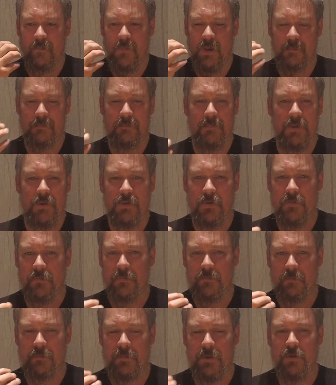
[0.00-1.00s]
and
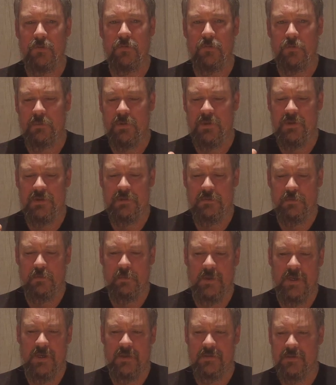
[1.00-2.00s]
beautiful, beautiful medicinal
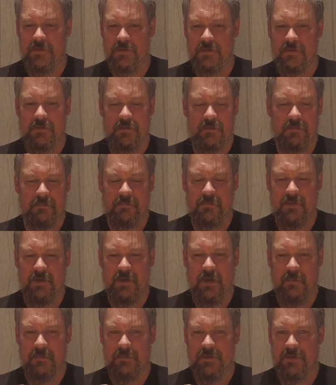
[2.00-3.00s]
peat just
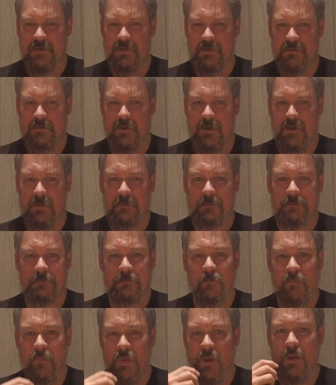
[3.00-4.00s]
comes in as well.
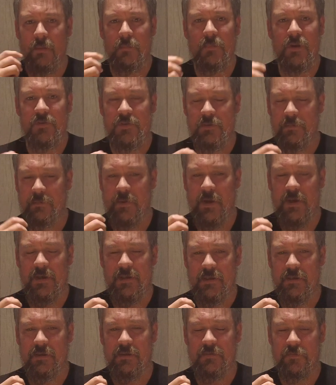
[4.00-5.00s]
A bit of
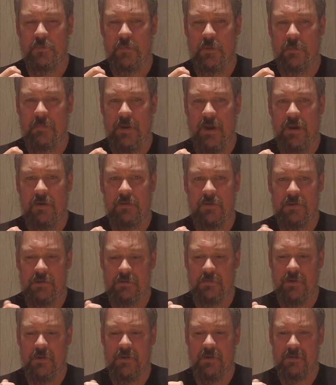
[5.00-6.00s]
spiciness from the barrel
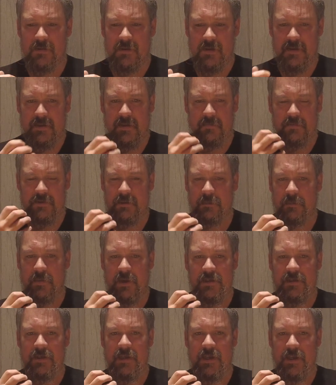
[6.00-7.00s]
as well. That does have a
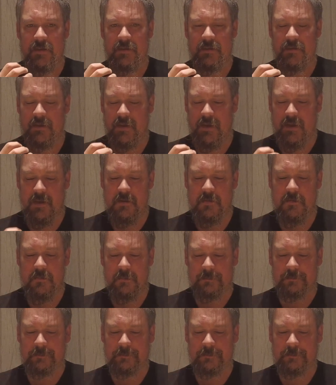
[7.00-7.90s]
spicy hit at the end.